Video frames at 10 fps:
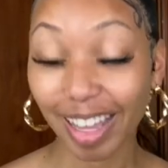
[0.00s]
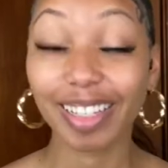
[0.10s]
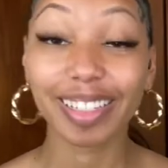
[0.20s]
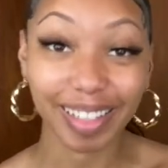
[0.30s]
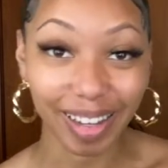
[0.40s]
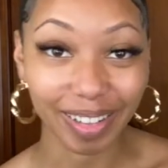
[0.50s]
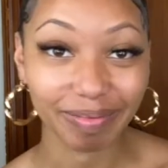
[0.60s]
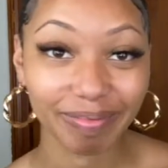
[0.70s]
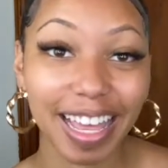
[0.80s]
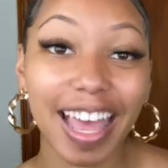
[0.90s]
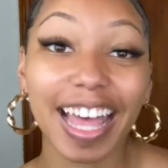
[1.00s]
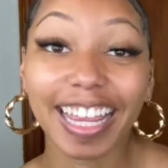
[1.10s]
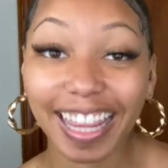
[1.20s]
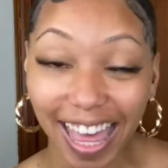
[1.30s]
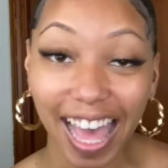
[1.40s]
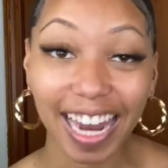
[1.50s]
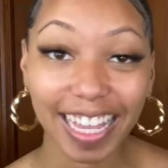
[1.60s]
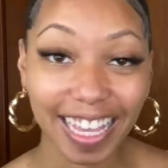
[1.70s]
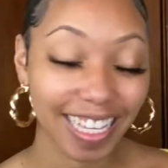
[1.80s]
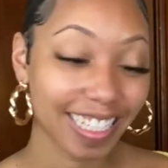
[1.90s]
So, that
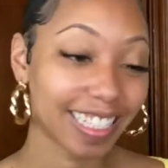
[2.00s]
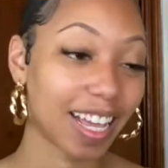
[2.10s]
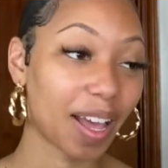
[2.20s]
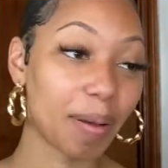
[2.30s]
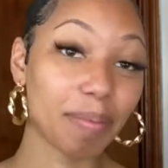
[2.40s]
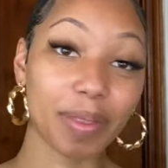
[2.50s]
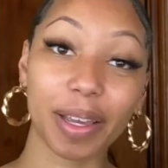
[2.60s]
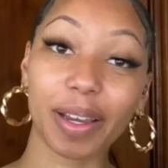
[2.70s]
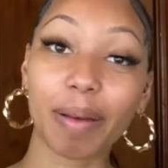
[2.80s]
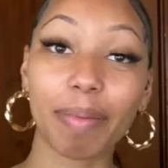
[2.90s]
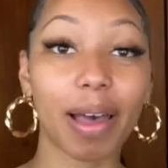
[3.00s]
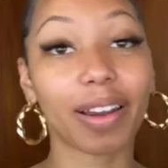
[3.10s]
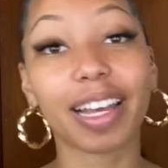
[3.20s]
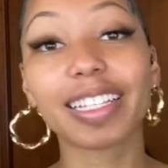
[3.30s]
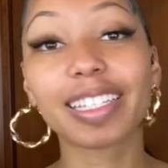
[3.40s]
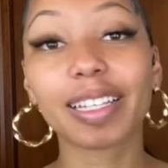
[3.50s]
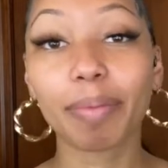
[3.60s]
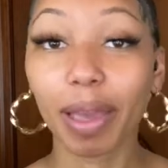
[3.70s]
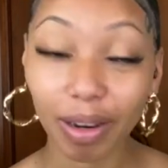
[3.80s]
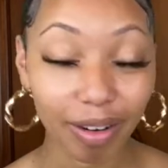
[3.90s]
is um, their About Us
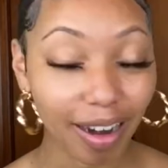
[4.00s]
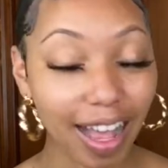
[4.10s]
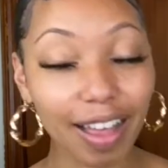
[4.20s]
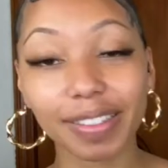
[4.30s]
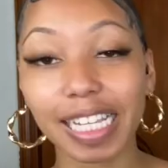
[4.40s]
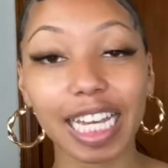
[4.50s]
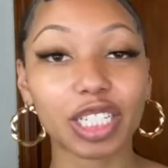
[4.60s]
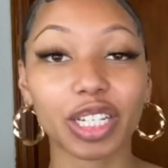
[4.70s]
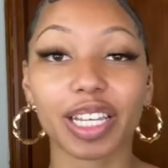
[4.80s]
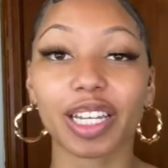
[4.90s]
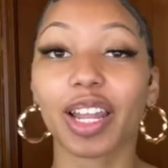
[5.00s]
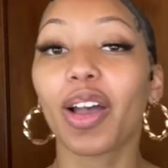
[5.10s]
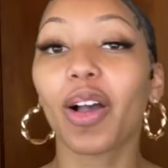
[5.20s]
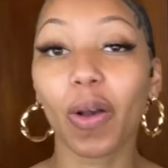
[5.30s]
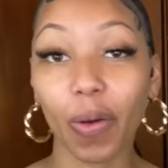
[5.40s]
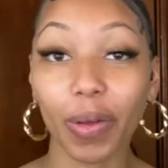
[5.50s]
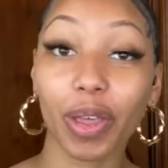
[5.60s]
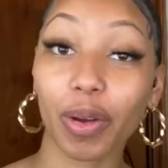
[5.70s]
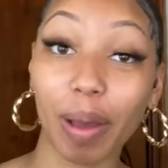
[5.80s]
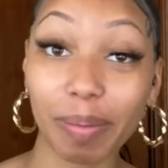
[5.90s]
paragraph section on
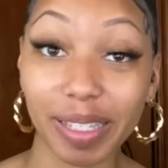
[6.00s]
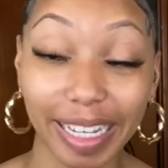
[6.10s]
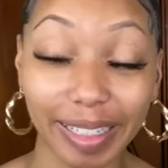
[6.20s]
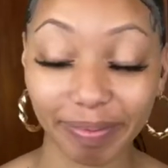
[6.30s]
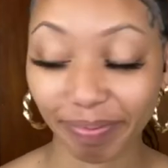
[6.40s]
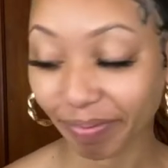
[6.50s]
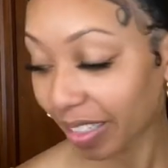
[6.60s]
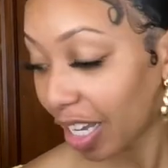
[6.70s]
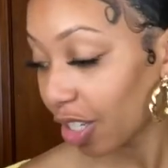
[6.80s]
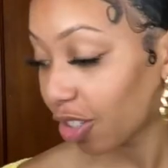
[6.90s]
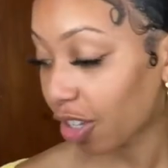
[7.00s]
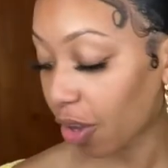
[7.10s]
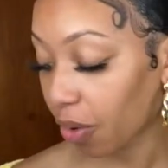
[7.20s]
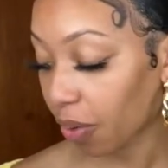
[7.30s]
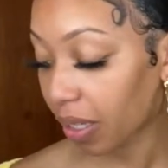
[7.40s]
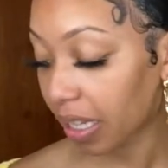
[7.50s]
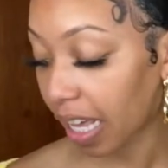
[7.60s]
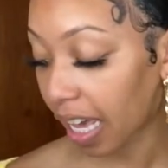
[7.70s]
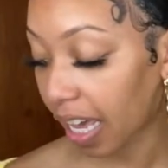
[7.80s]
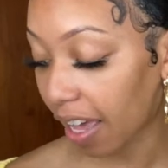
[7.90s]
their website. So
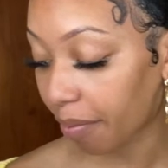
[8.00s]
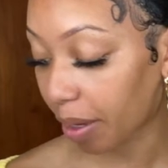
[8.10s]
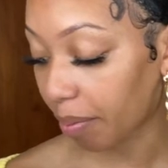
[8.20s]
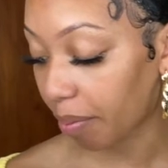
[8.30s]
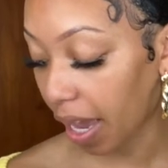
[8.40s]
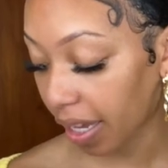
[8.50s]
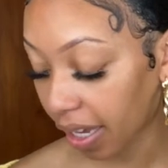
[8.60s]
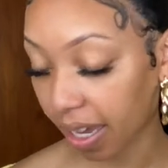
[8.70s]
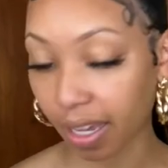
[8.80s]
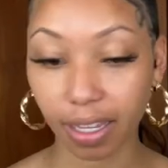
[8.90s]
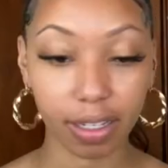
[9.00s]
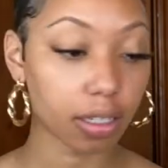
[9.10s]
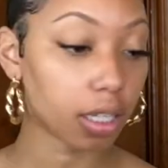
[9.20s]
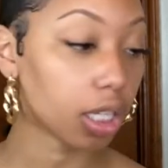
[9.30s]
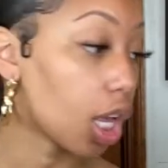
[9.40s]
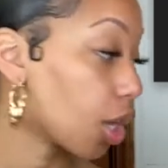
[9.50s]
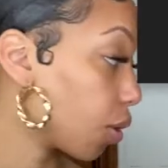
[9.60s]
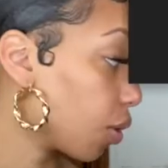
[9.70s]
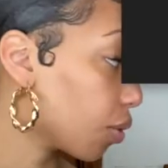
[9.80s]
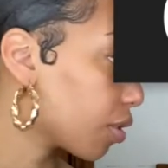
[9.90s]
they have been making
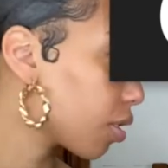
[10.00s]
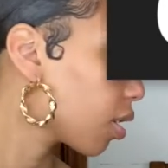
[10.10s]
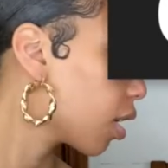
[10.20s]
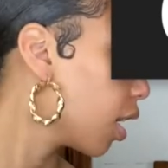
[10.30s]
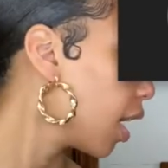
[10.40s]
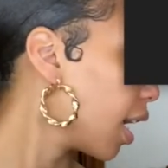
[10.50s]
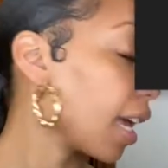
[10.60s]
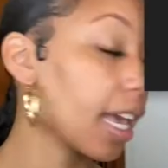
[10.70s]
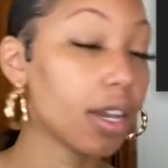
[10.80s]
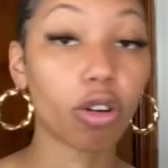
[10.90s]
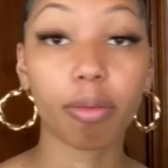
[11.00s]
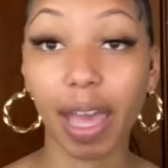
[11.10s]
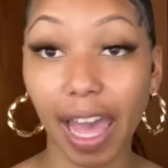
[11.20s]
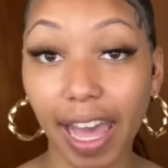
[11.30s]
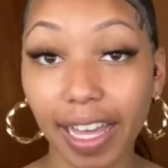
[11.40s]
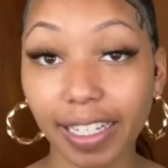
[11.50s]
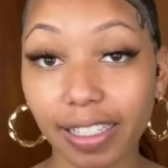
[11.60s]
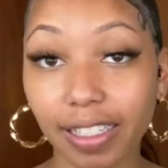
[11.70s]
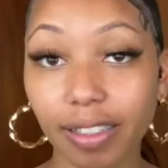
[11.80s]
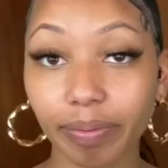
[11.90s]
clothes and or bags